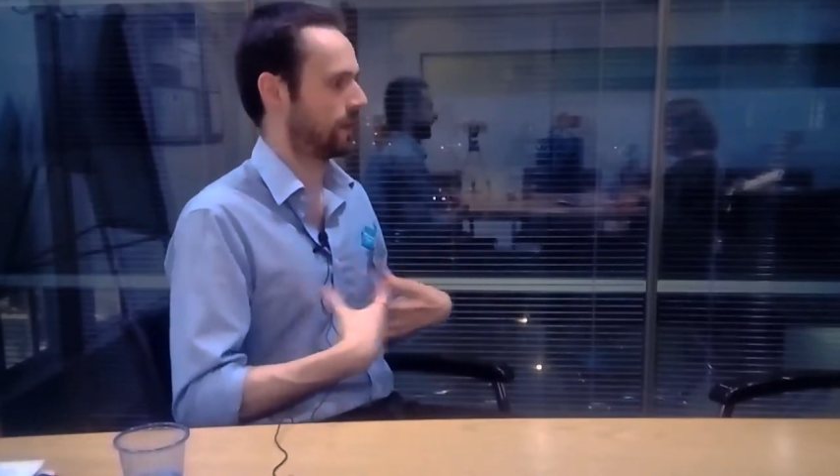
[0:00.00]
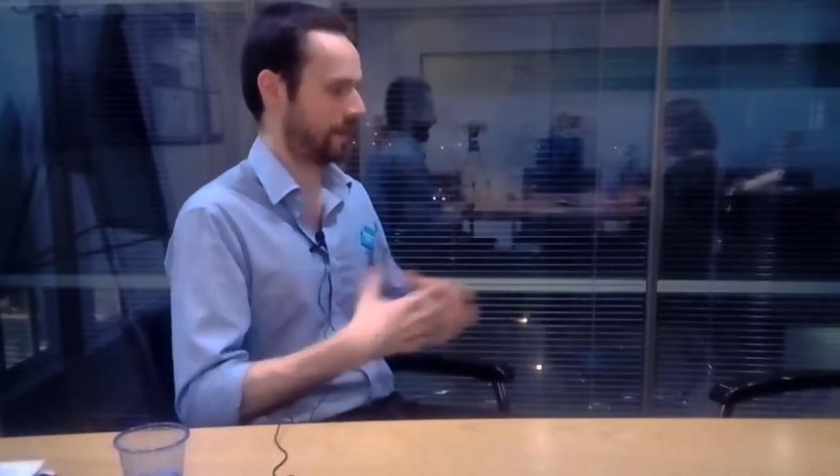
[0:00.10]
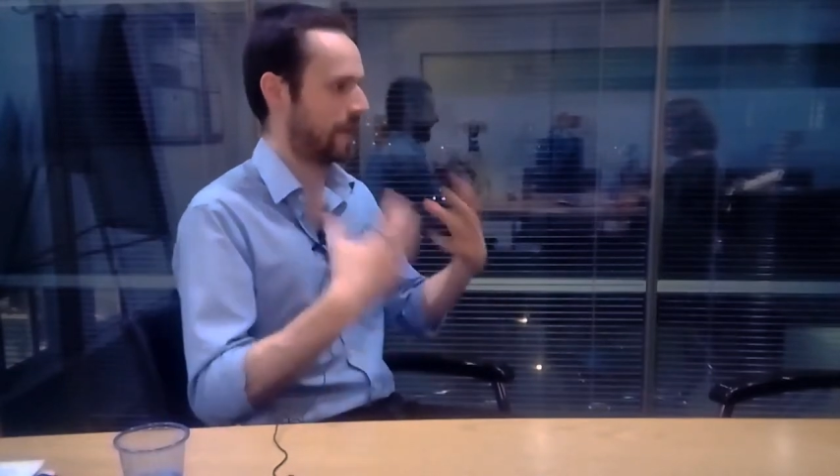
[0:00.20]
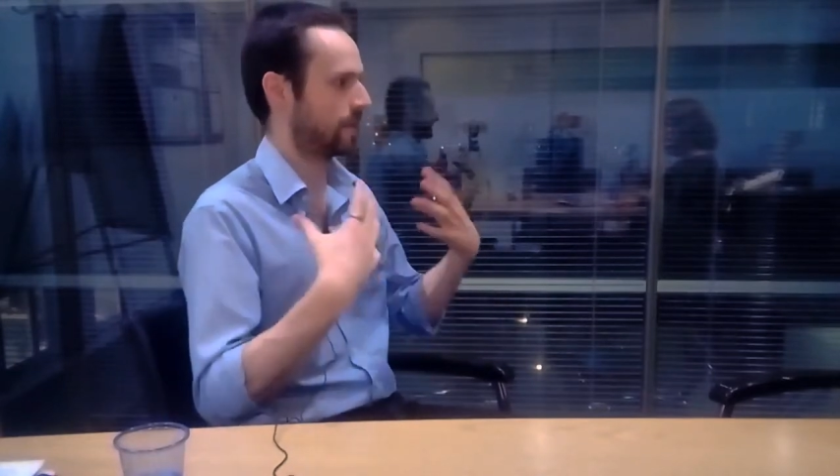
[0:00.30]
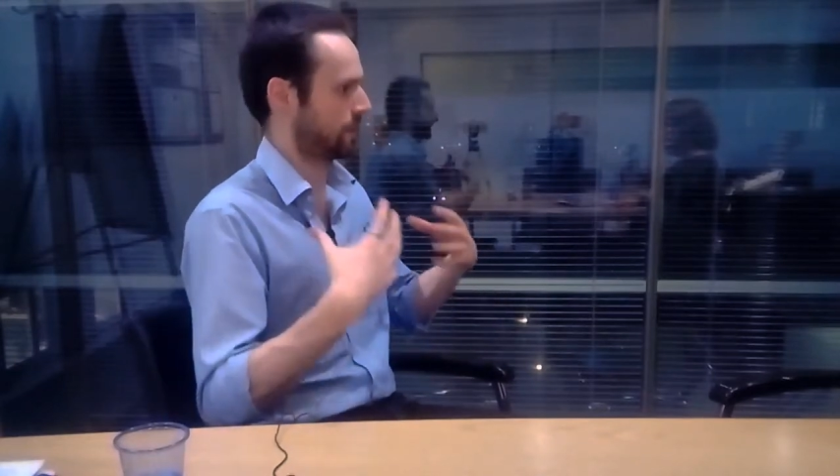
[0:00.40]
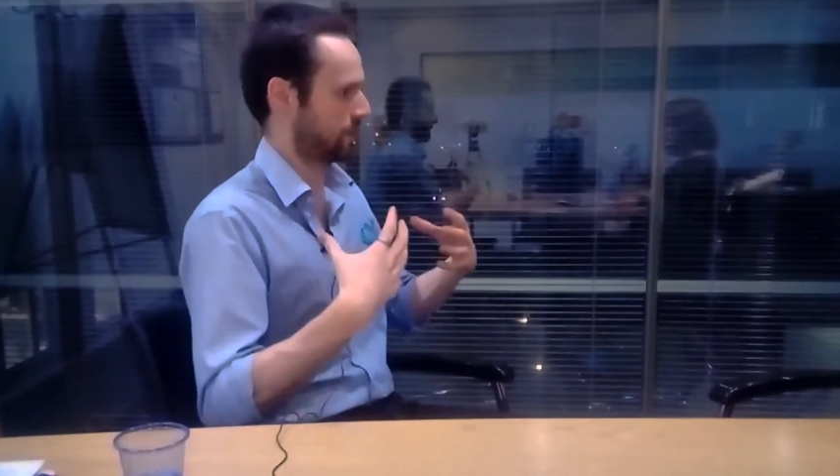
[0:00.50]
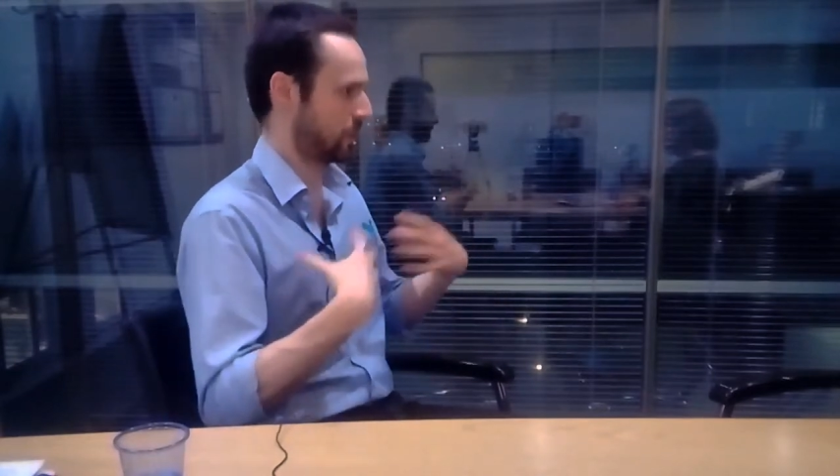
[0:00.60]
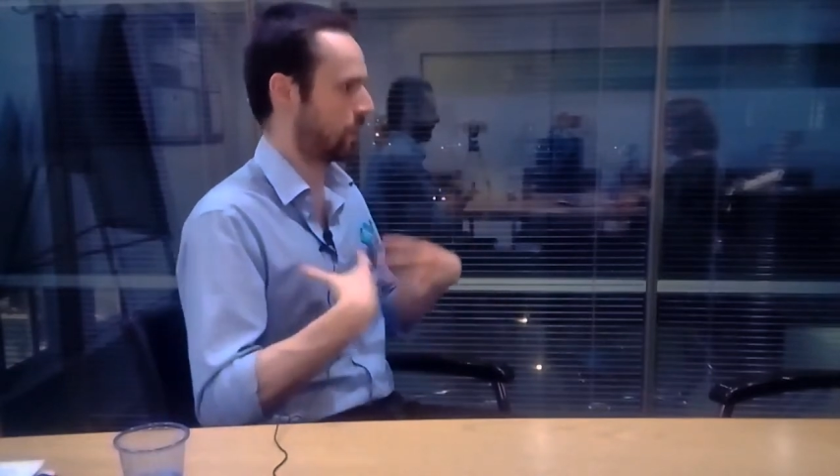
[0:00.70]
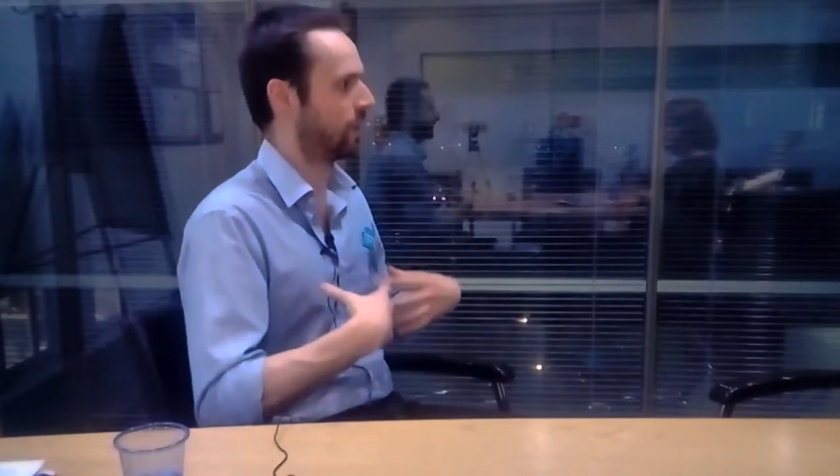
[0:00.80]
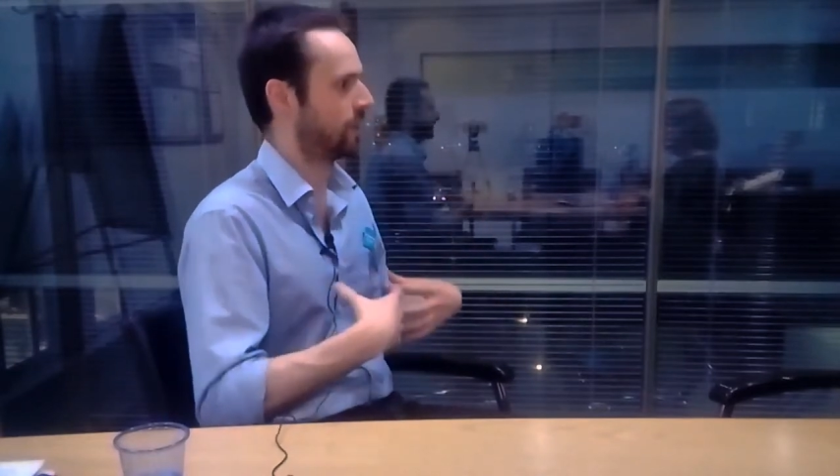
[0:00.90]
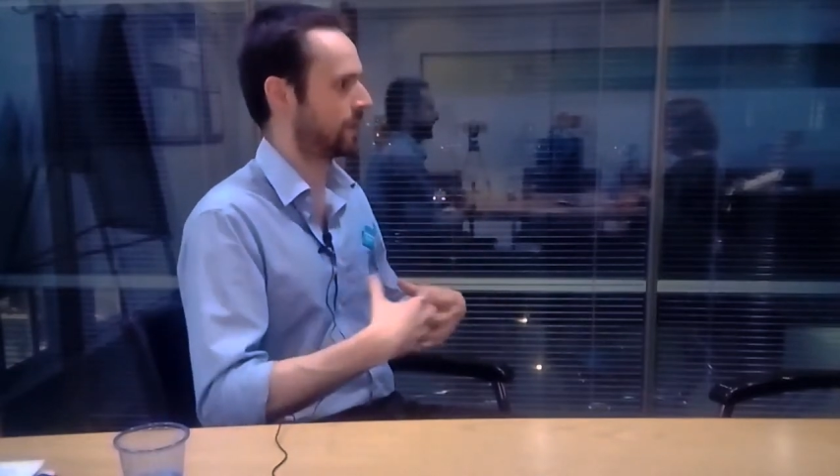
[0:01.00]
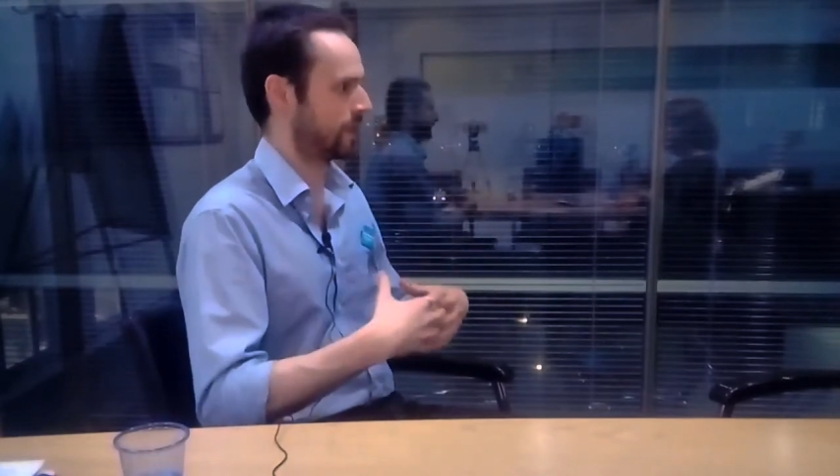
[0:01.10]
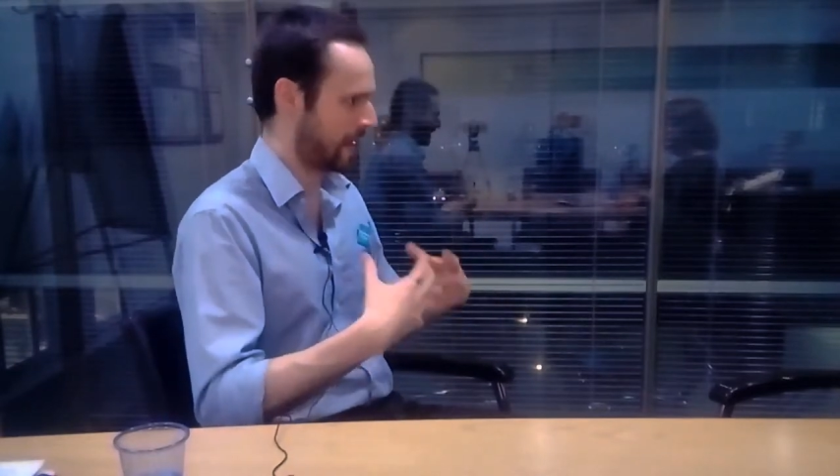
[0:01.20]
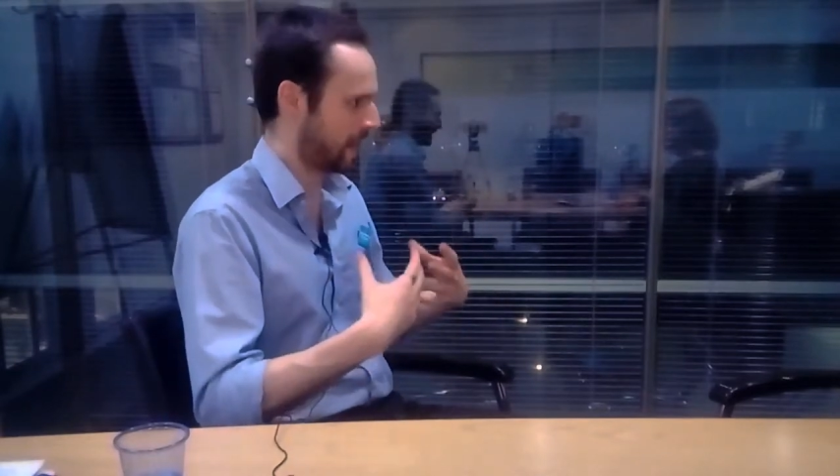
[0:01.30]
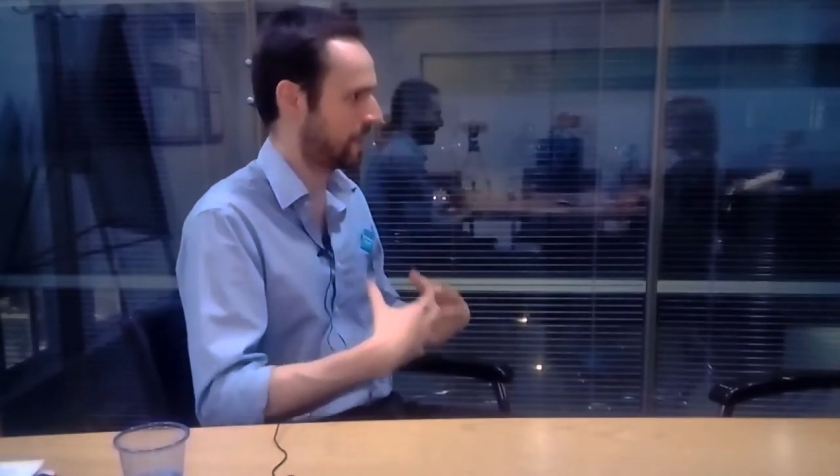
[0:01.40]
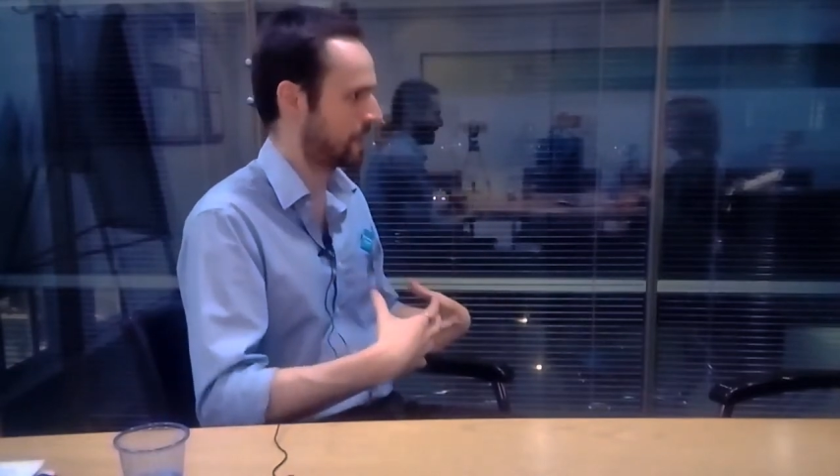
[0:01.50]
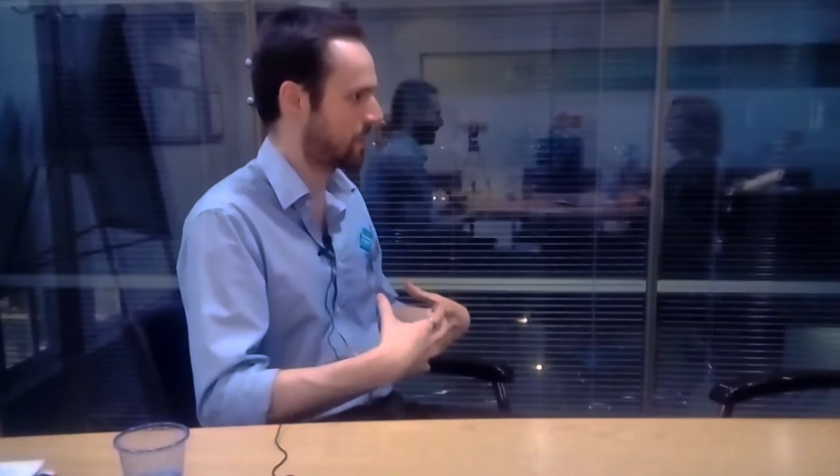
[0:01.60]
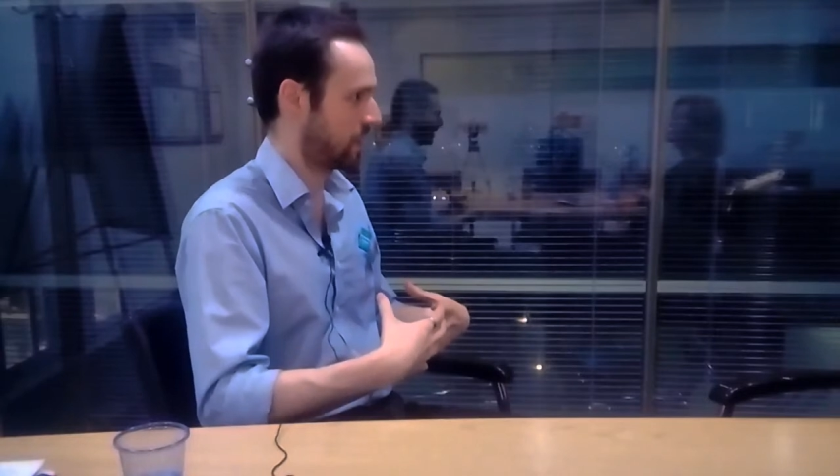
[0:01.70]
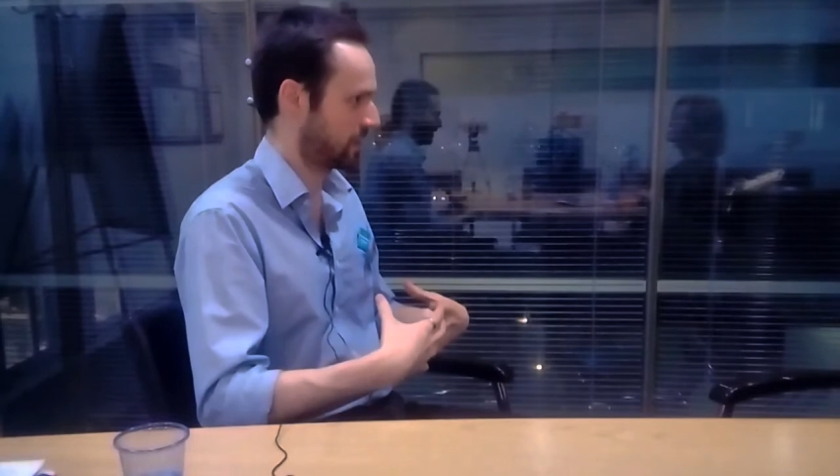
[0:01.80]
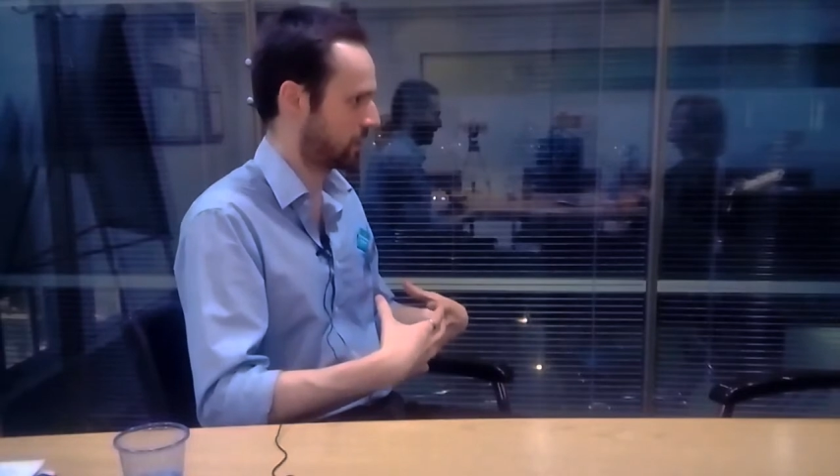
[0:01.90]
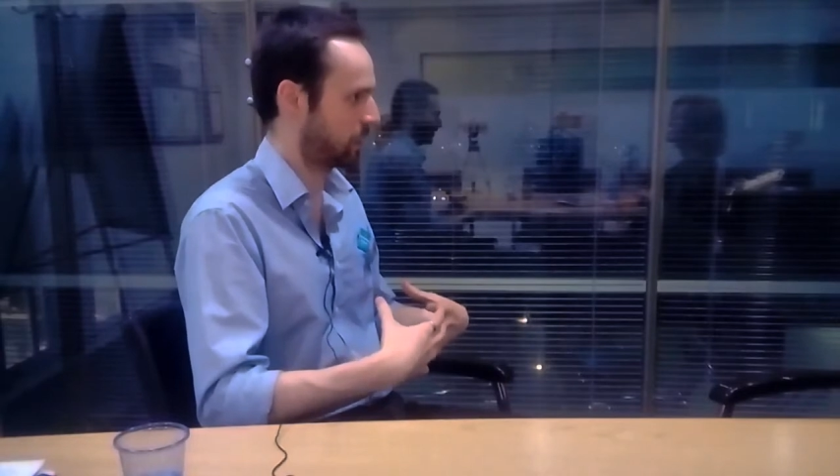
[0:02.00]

as scholars and academics,